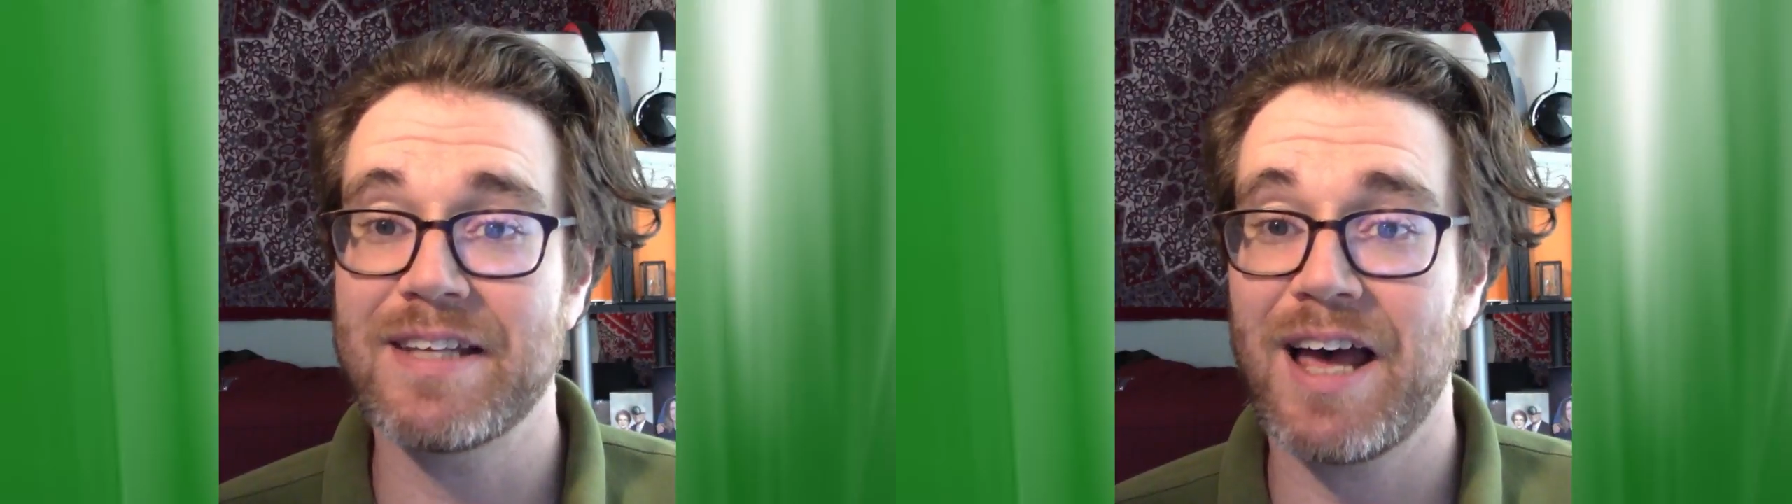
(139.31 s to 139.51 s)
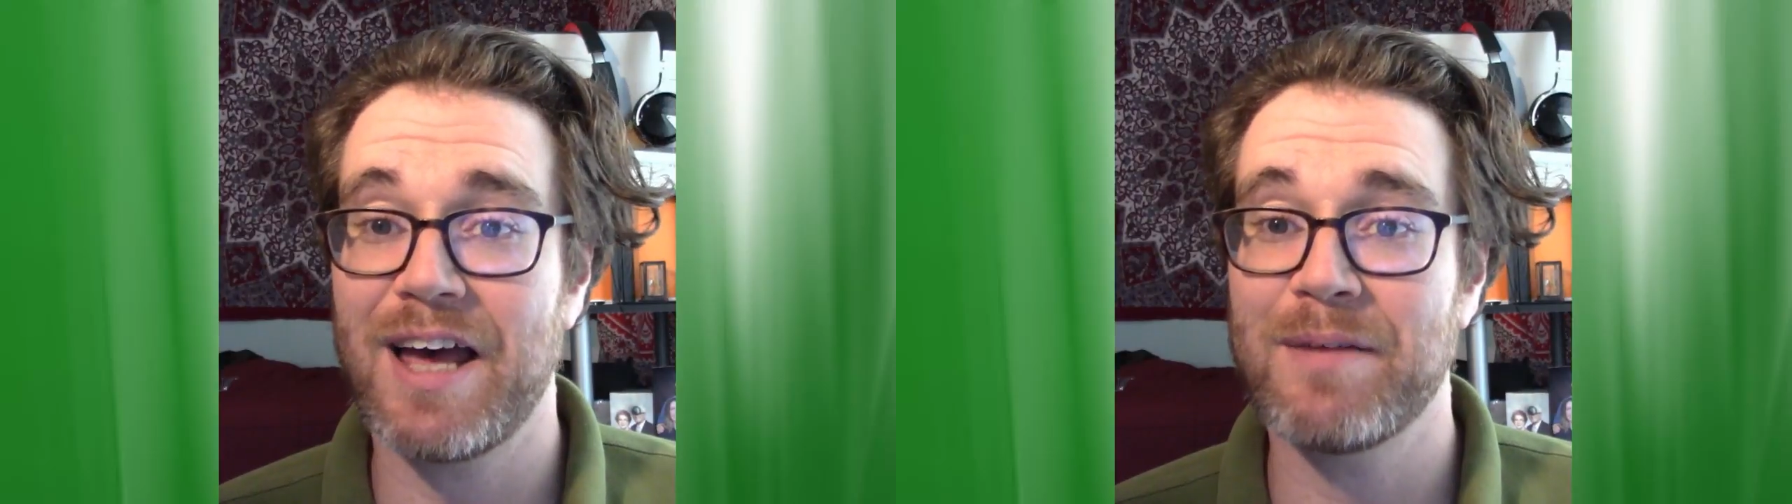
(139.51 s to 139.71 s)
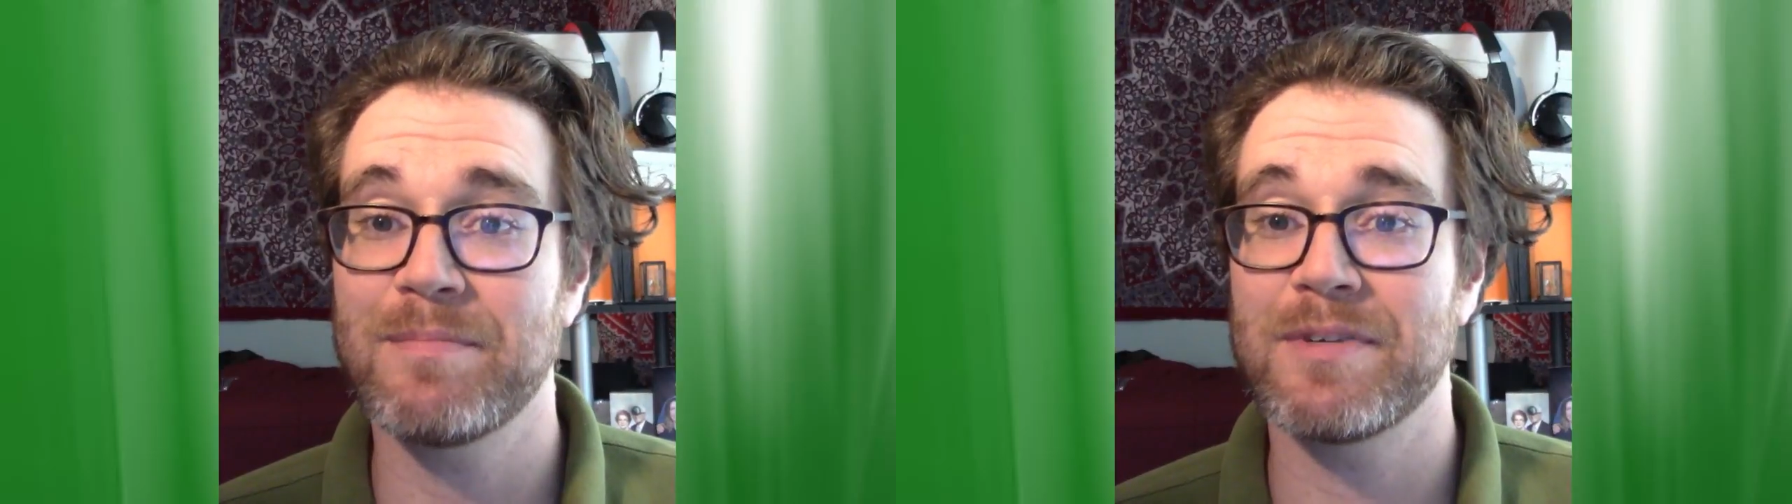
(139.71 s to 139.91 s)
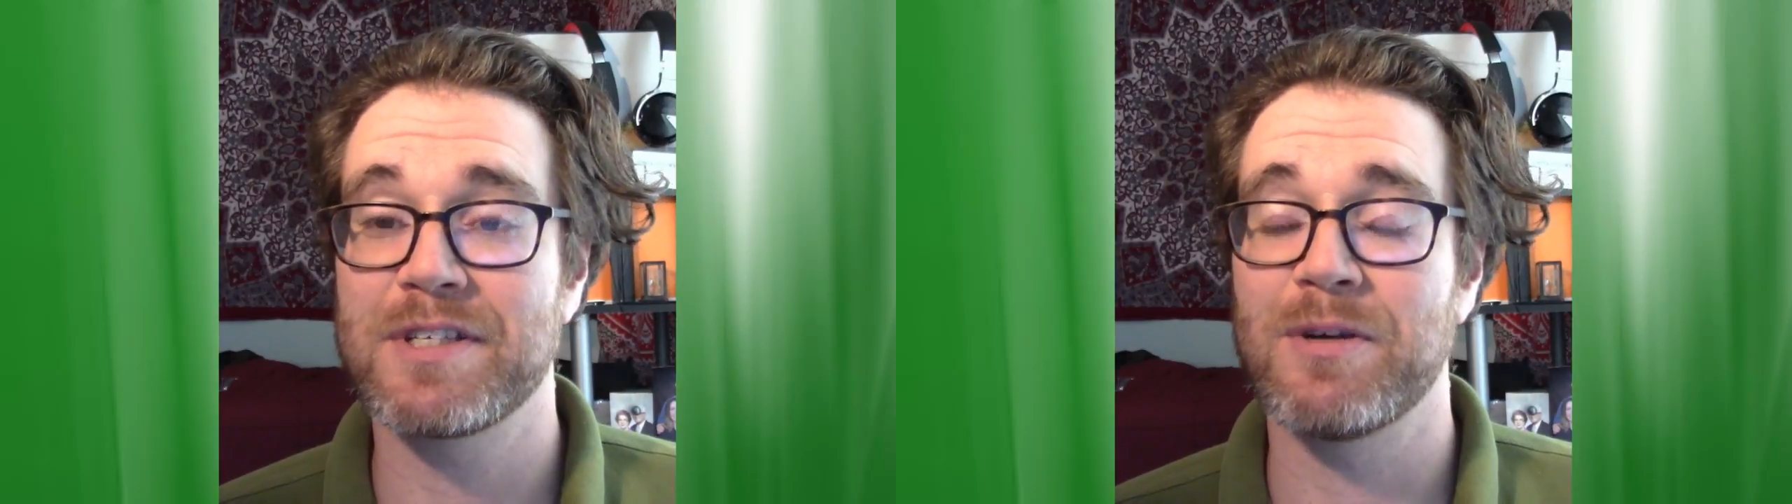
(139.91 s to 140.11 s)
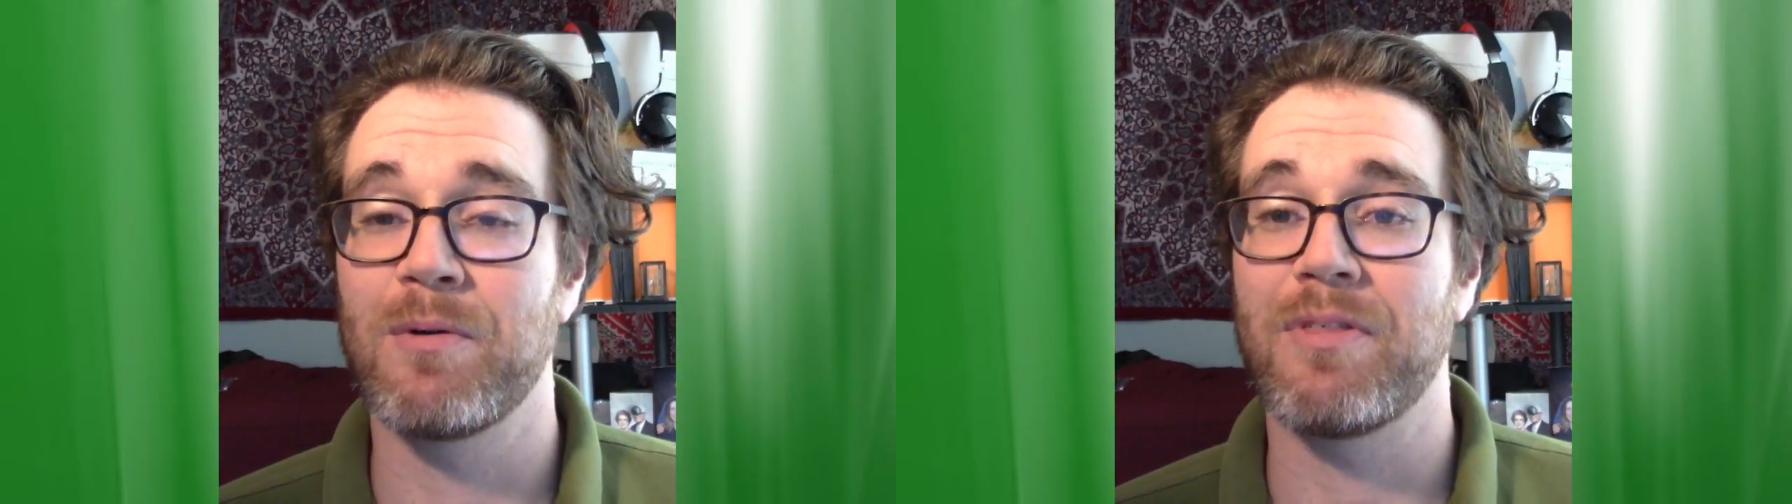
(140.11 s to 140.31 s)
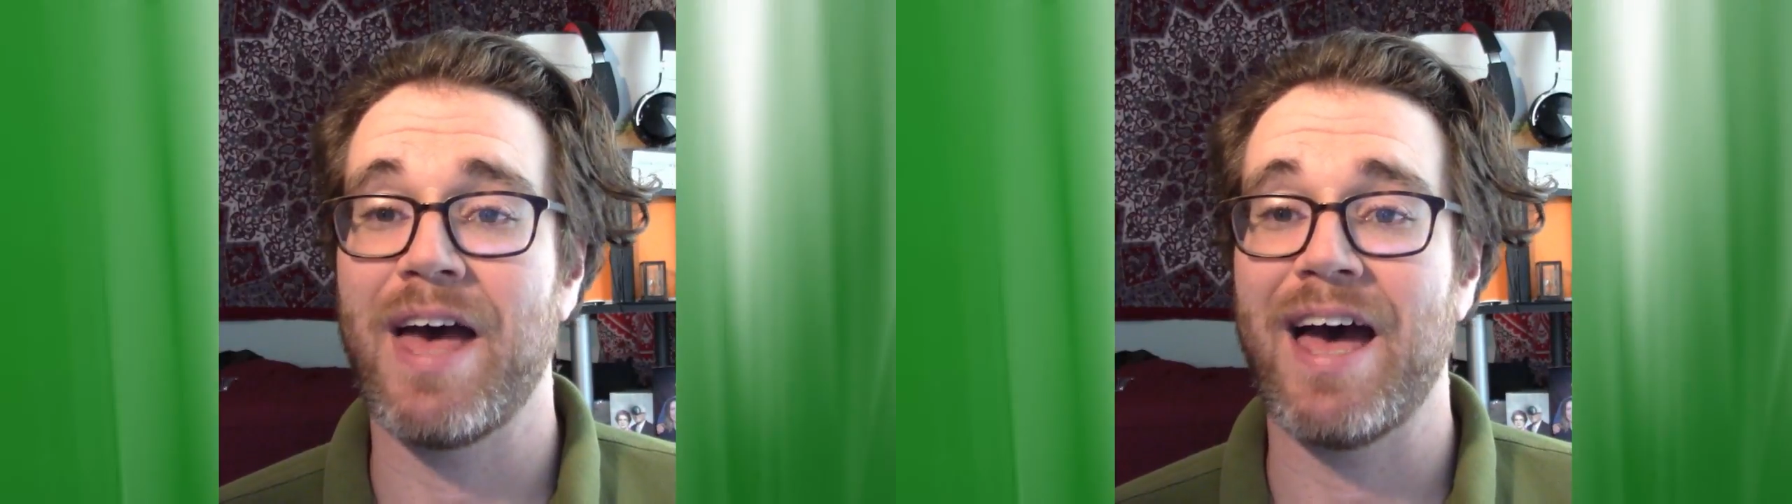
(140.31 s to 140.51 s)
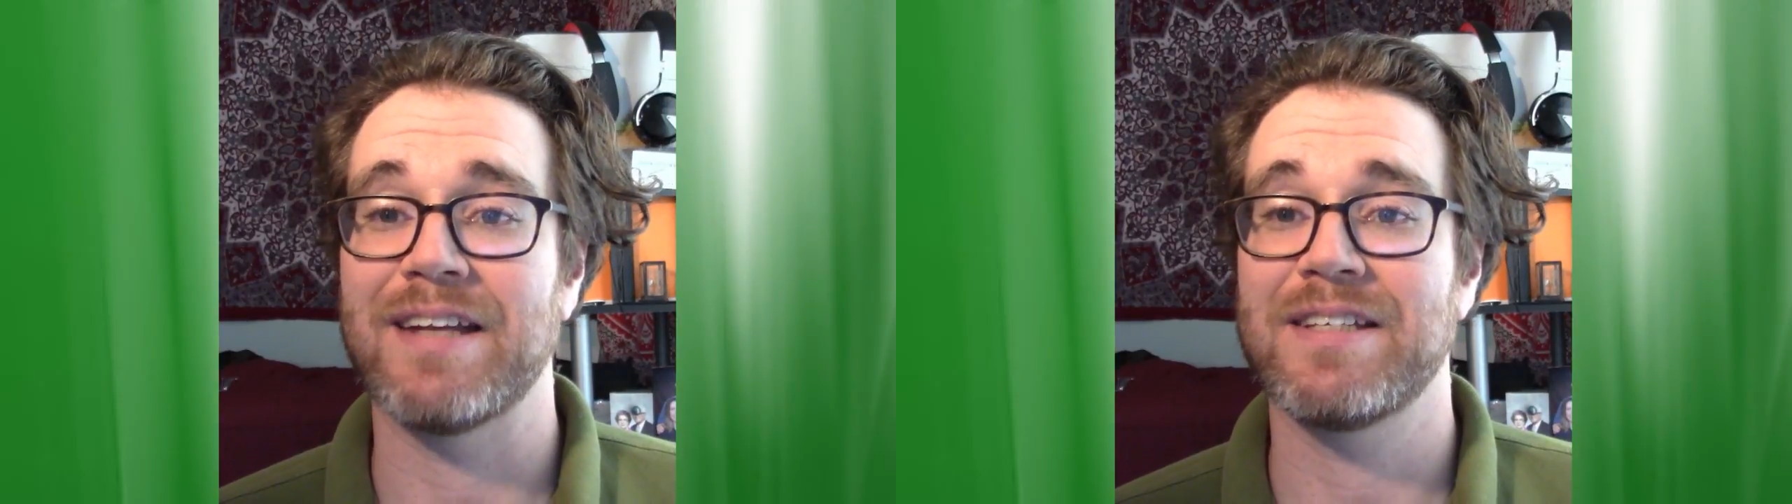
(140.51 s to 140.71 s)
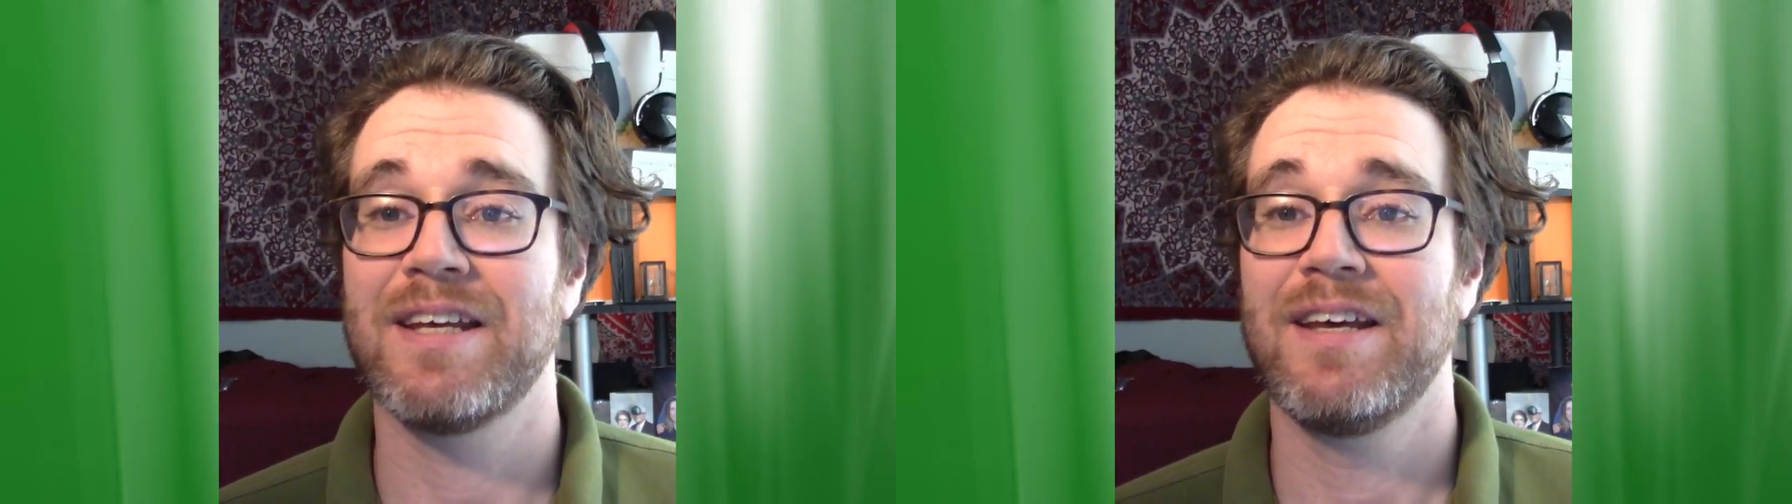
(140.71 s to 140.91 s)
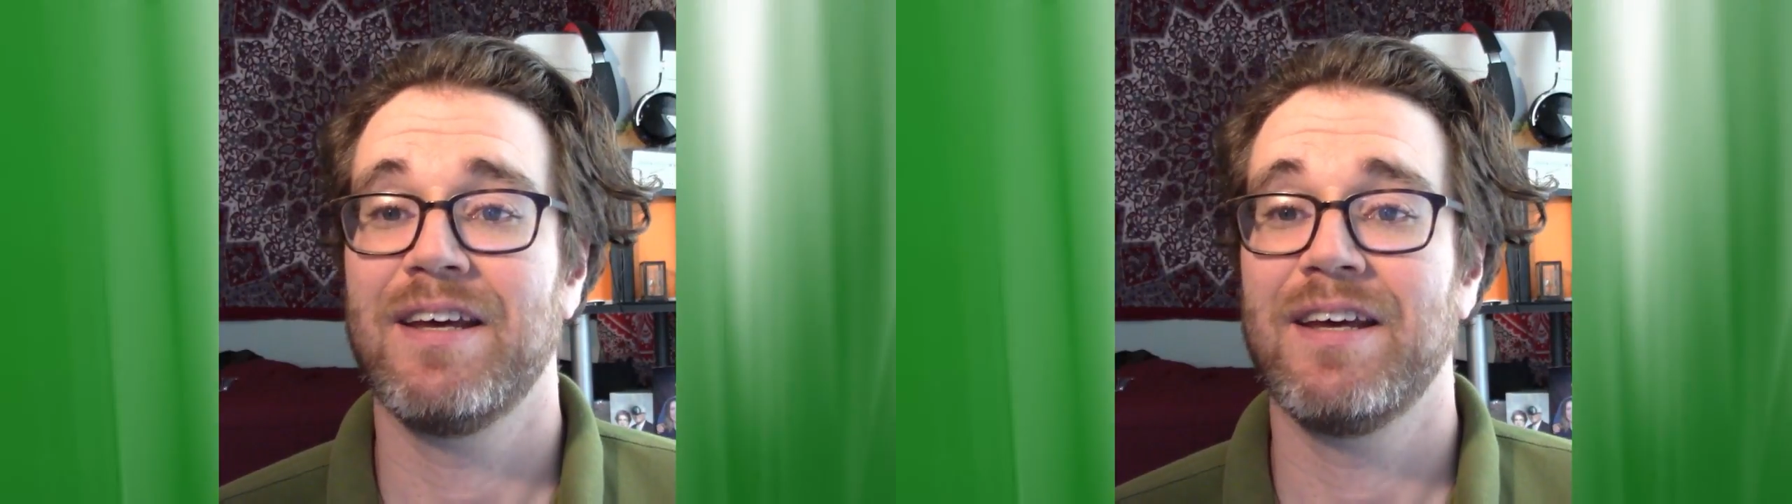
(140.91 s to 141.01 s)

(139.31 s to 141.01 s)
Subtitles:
time so that